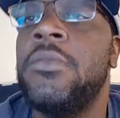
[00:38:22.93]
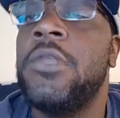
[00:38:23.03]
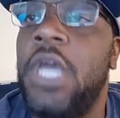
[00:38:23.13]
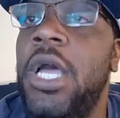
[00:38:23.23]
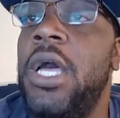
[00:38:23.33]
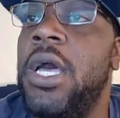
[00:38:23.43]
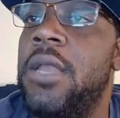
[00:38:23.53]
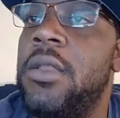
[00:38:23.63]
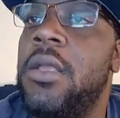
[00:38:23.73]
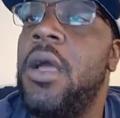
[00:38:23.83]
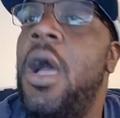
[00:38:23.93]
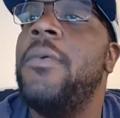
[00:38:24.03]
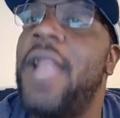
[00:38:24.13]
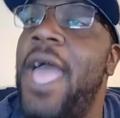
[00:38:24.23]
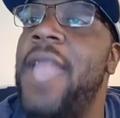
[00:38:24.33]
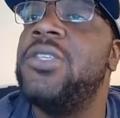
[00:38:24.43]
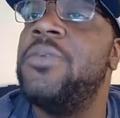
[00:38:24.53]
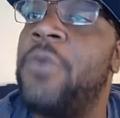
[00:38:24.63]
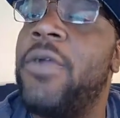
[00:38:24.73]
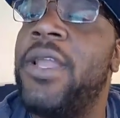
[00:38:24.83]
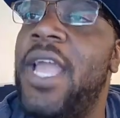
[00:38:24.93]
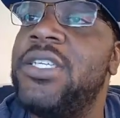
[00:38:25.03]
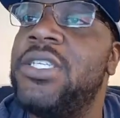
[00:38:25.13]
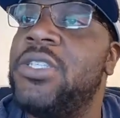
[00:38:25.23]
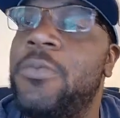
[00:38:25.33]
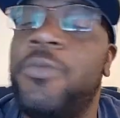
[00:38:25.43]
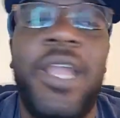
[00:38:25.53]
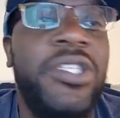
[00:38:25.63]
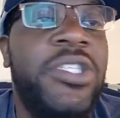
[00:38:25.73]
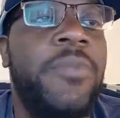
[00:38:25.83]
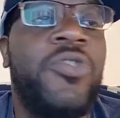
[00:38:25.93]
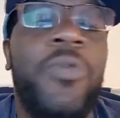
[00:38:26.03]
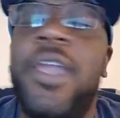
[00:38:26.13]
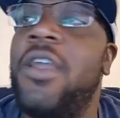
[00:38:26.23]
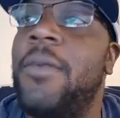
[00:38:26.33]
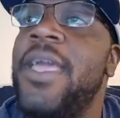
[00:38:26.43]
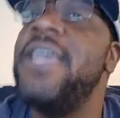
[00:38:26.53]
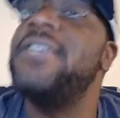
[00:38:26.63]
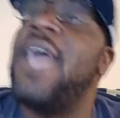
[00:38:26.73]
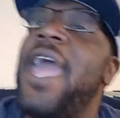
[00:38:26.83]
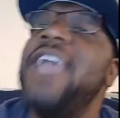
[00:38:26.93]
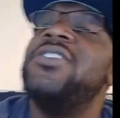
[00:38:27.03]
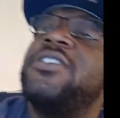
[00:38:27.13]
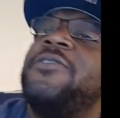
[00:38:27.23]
Good. I'm glad there's a broken relationship between them. His agent is a